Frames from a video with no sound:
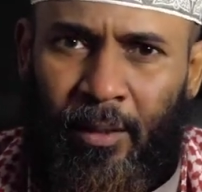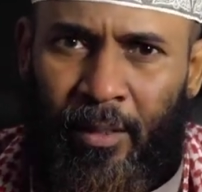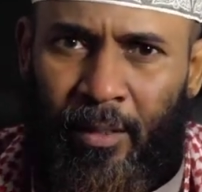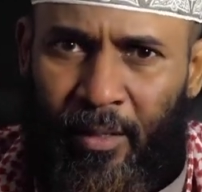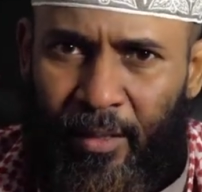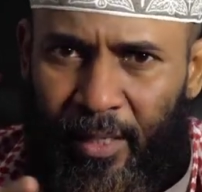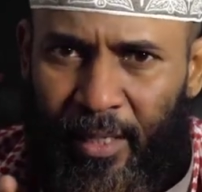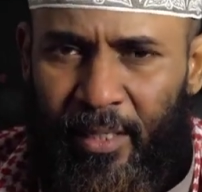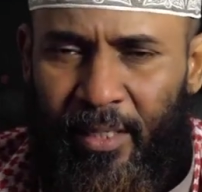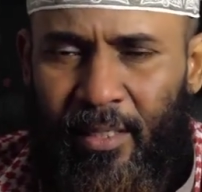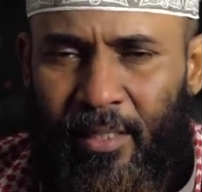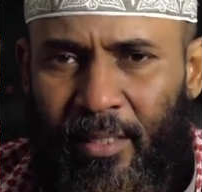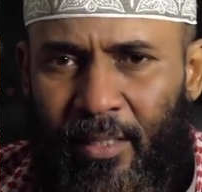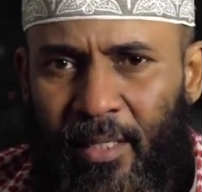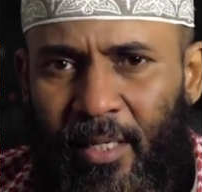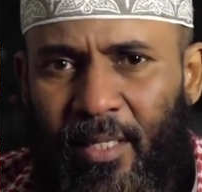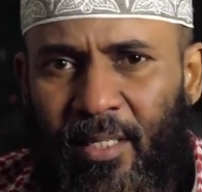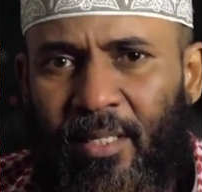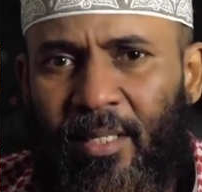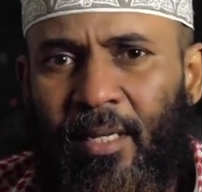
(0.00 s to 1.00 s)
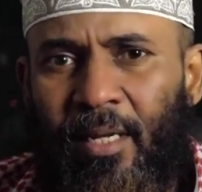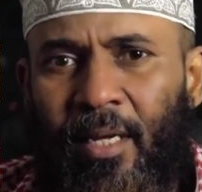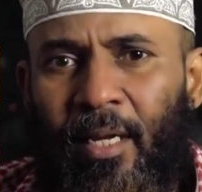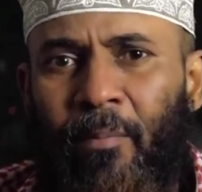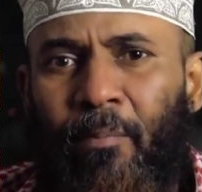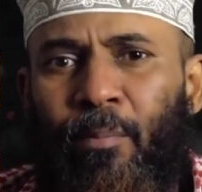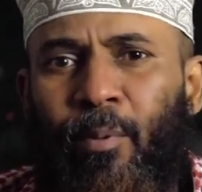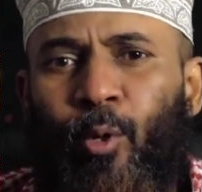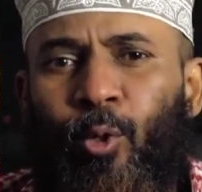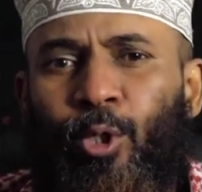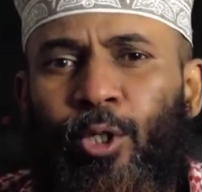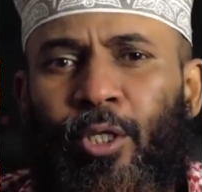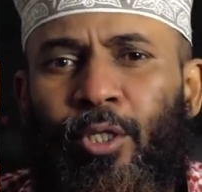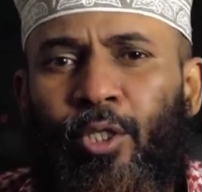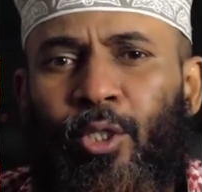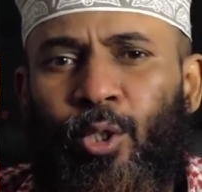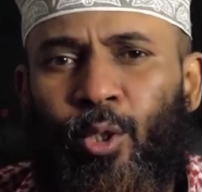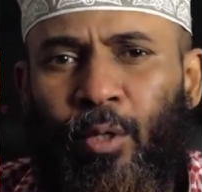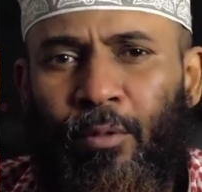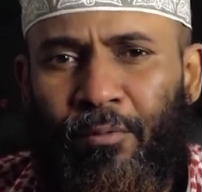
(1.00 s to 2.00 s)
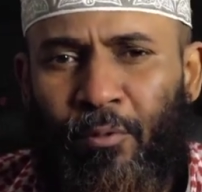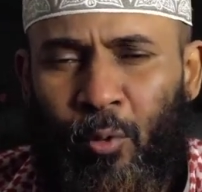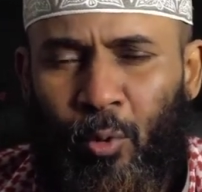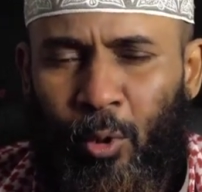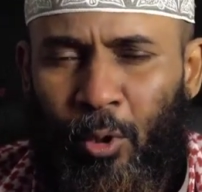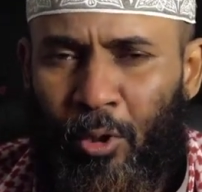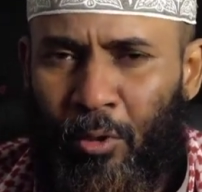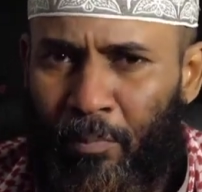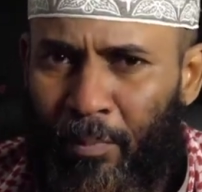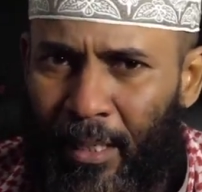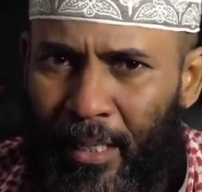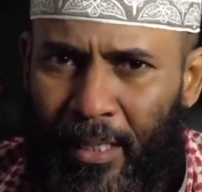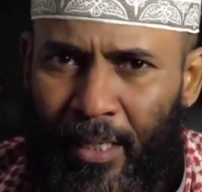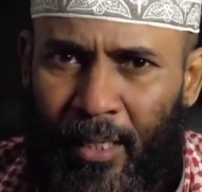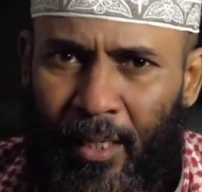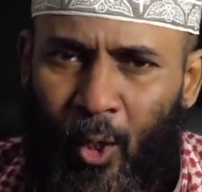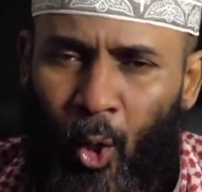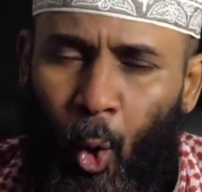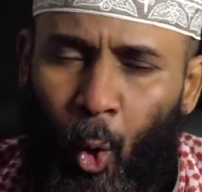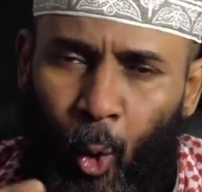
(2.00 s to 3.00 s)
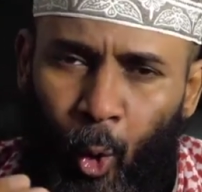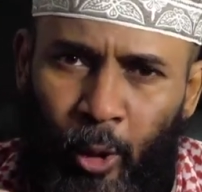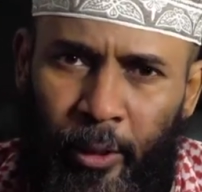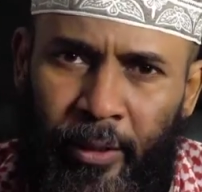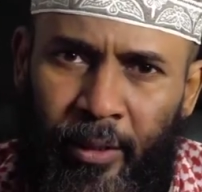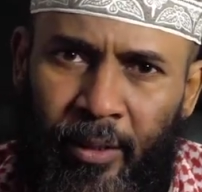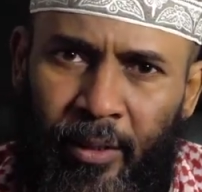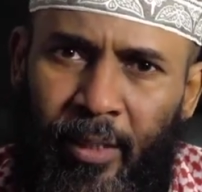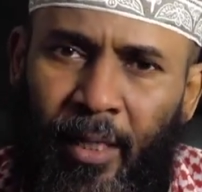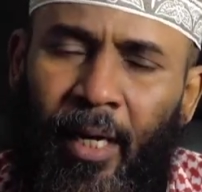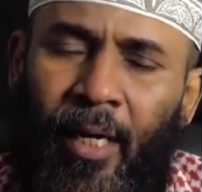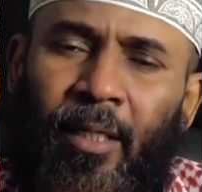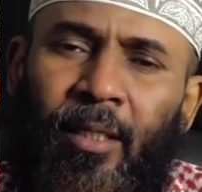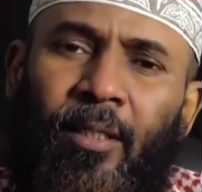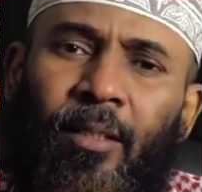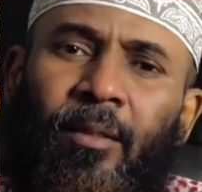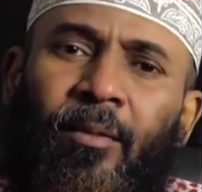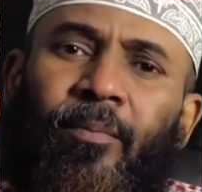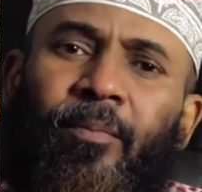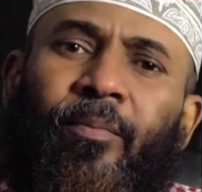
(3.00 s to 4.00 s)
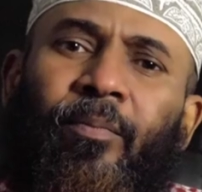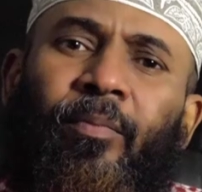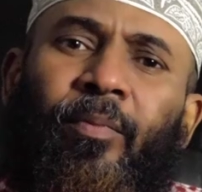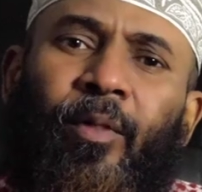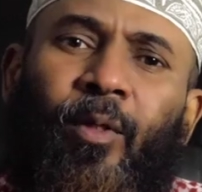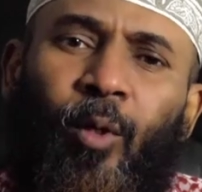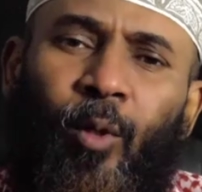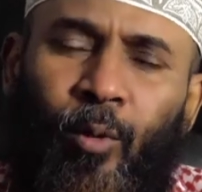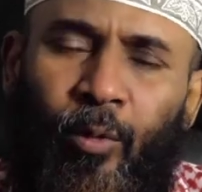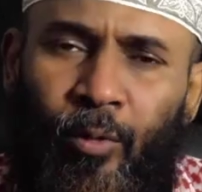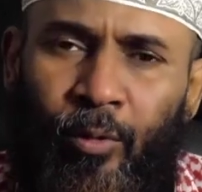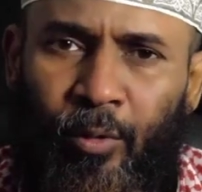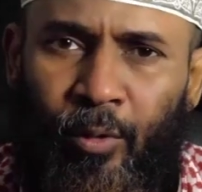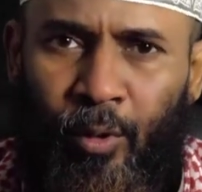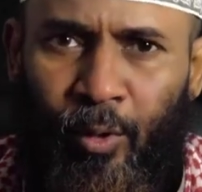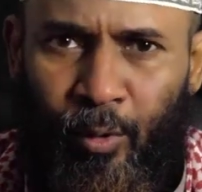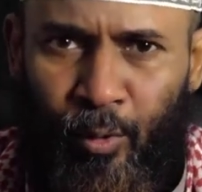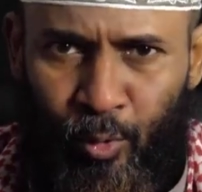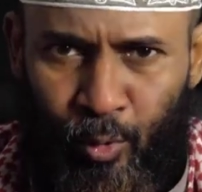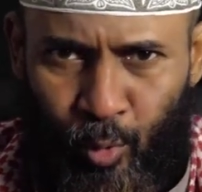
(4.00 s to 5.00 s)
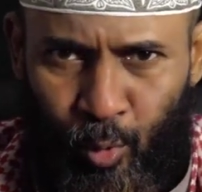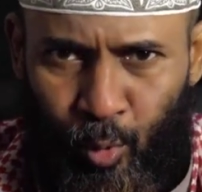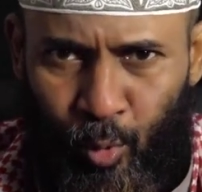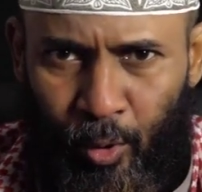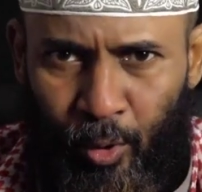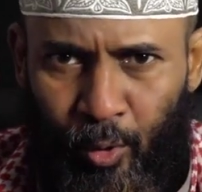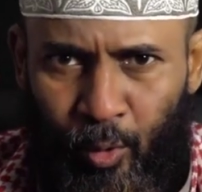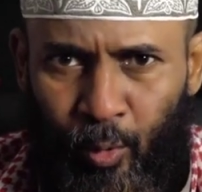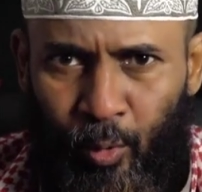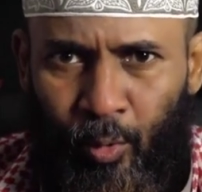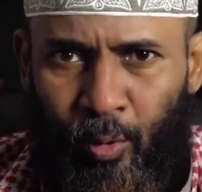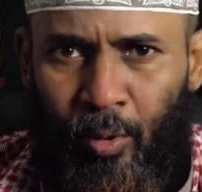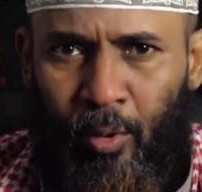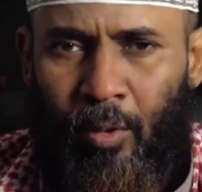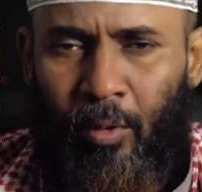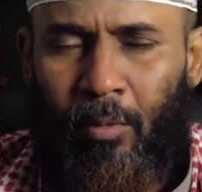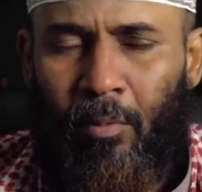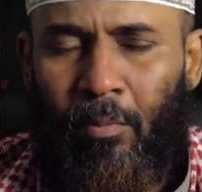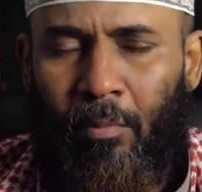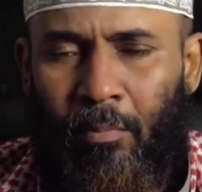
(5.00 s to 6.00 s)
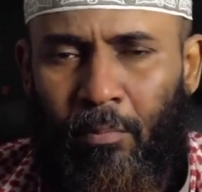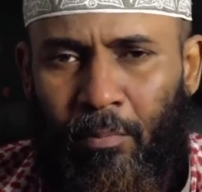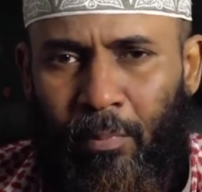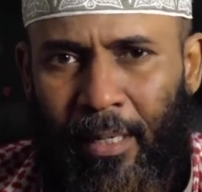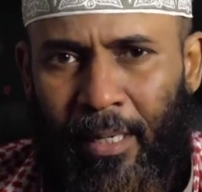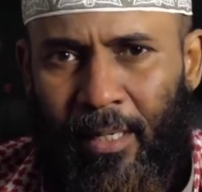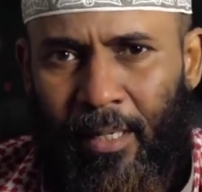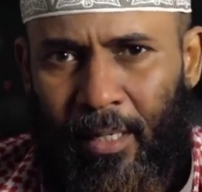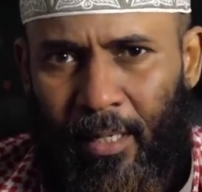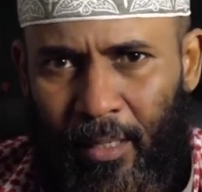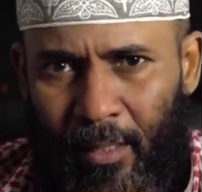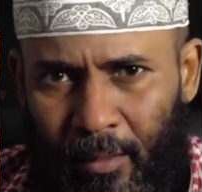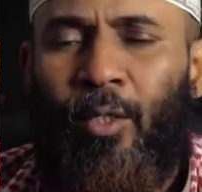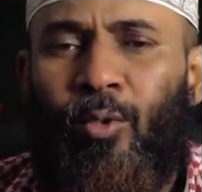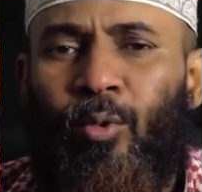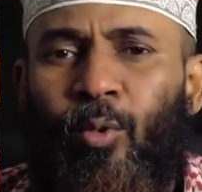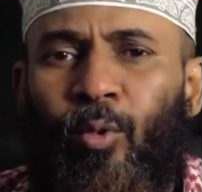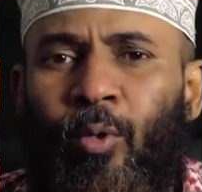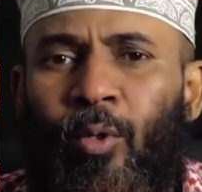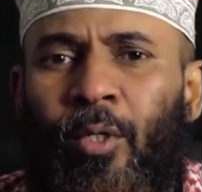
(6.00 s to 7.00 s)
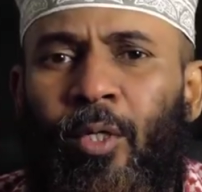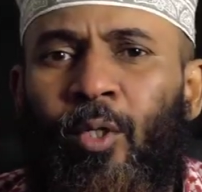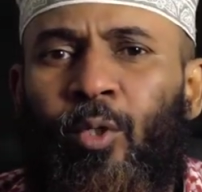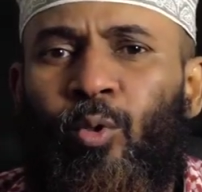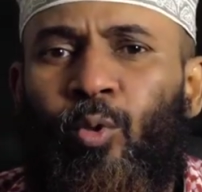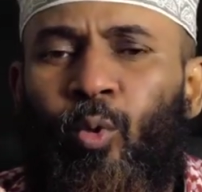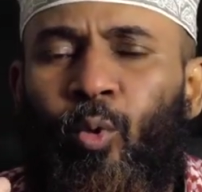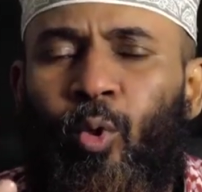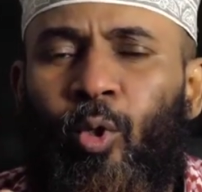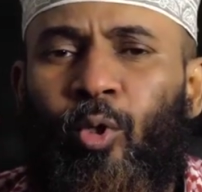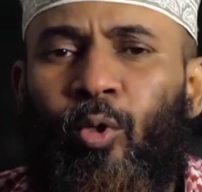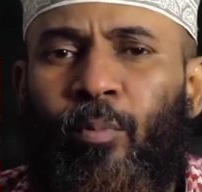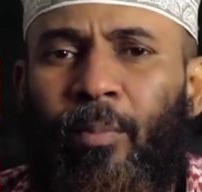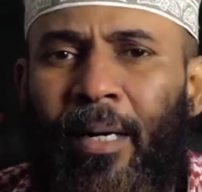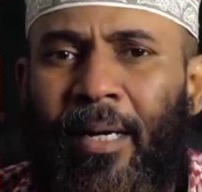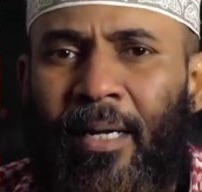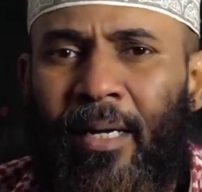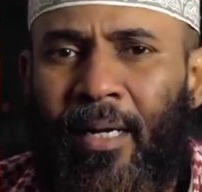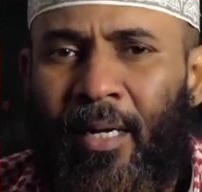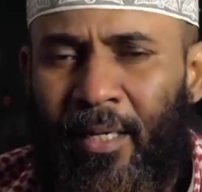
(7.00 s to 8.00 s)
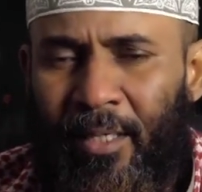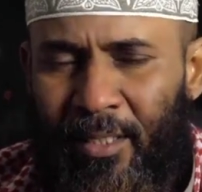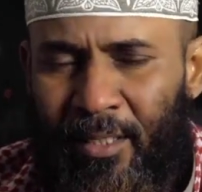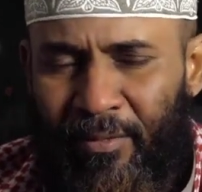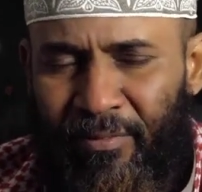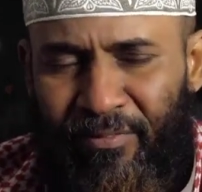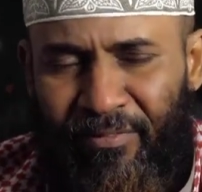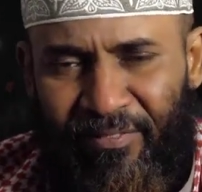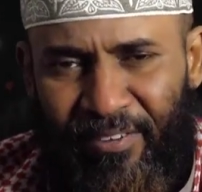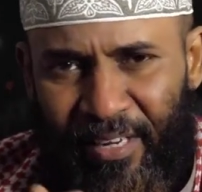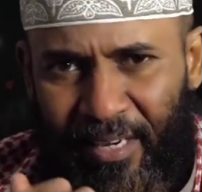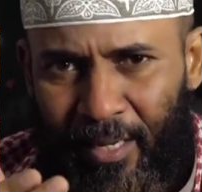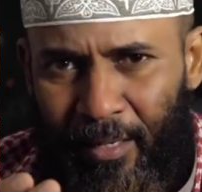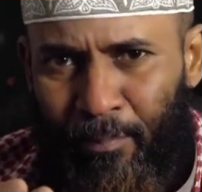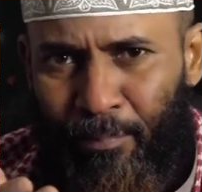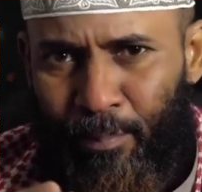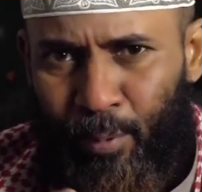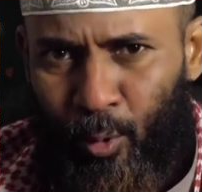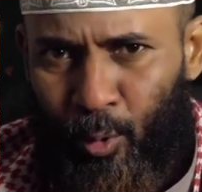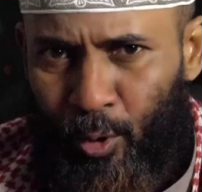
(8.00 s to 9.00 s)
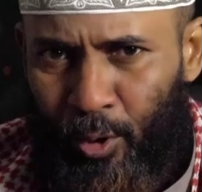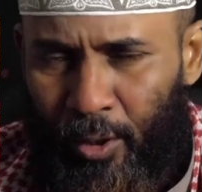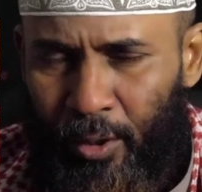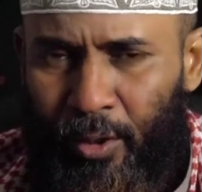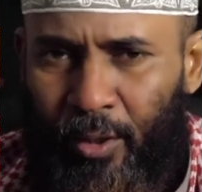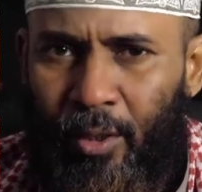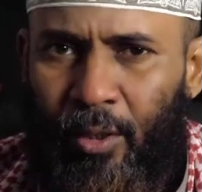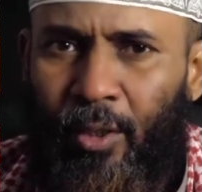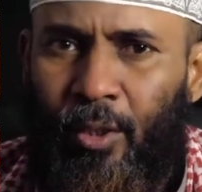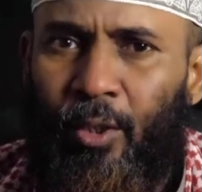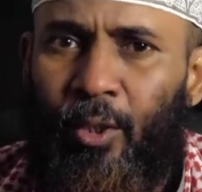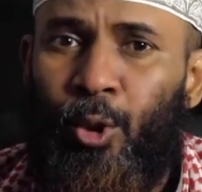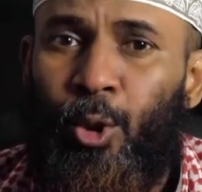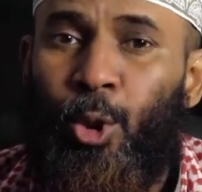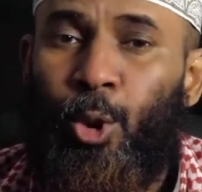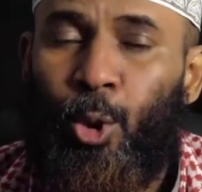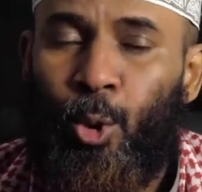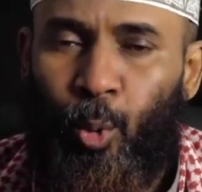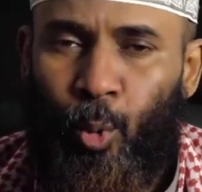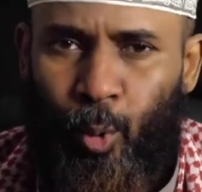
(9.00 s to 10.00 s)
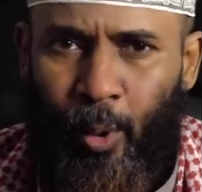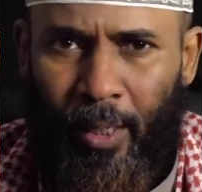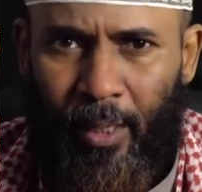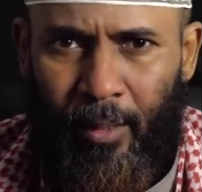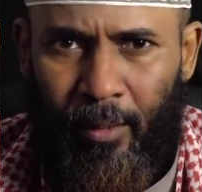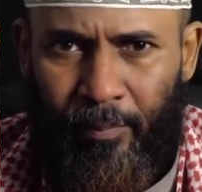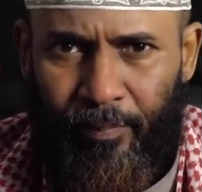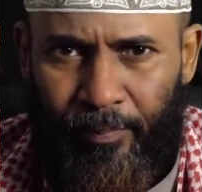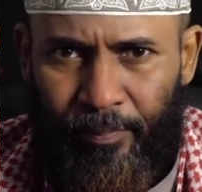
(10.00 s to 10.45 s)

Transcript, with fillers: This is the importance of Surah Al-Baqarah, holding tight on Surah Al-Baqarah. So Surah Al-Baqarah is a very important surah.